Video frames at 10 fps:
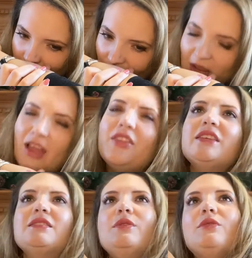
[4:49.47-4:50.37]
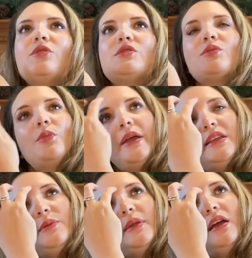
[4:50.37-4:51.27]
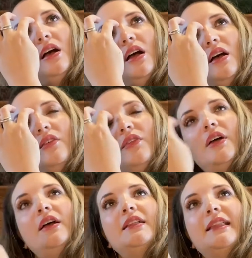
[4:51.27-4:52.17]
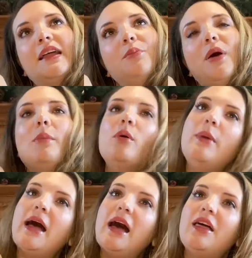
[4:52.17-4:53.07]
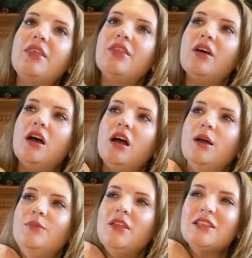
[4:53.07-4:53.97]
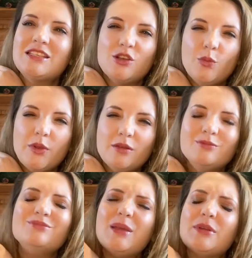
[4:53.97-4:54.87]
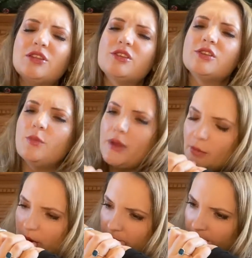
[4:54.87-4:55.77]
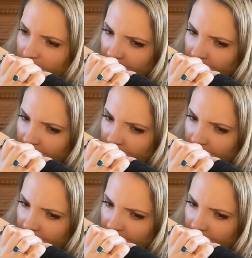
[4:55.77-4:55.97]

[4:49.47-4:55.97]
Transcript: Yeah, this one was reminding me of like a bubble bath. Not the soapy, maybe a little soapy, but